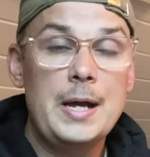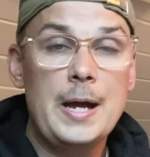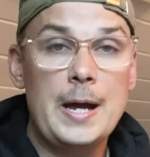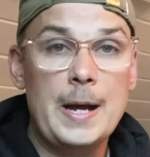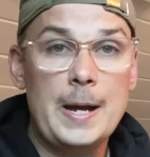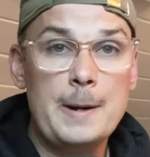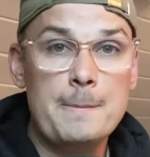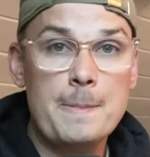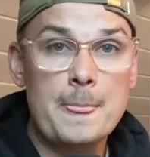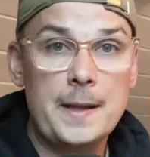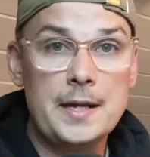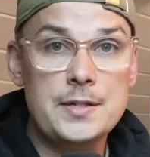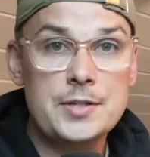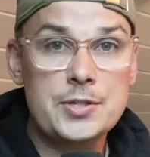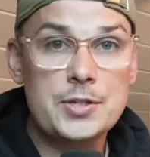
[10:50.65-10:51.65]

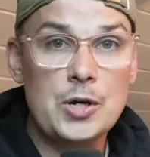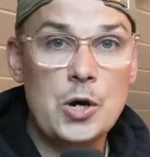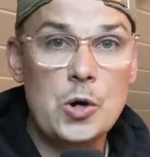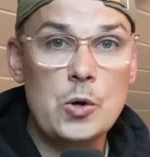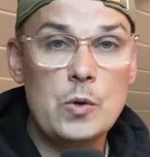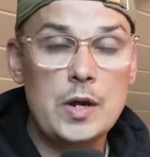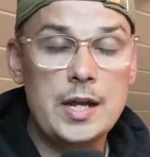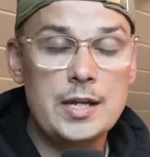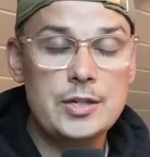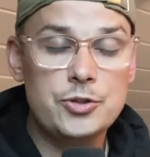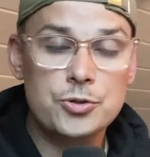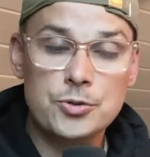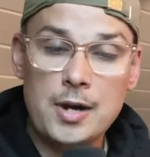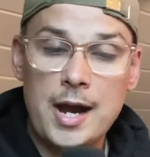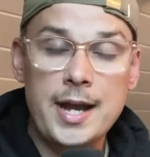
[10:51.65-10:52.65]
And so
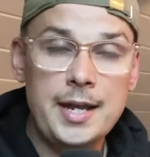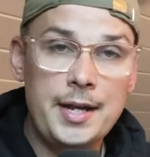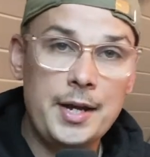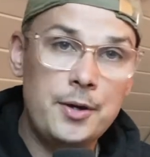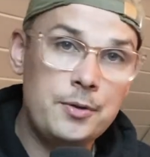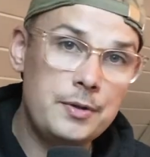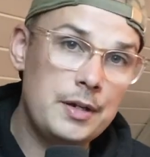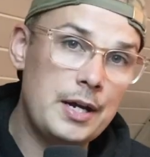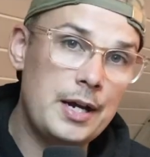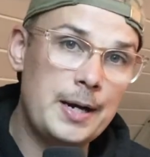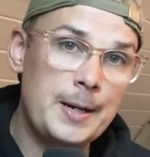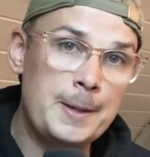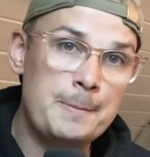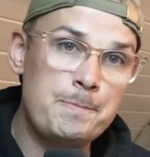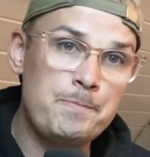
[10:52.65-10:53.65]
try it out.
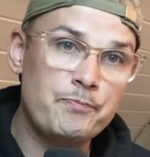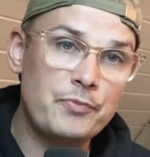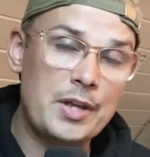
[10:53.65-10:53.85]
And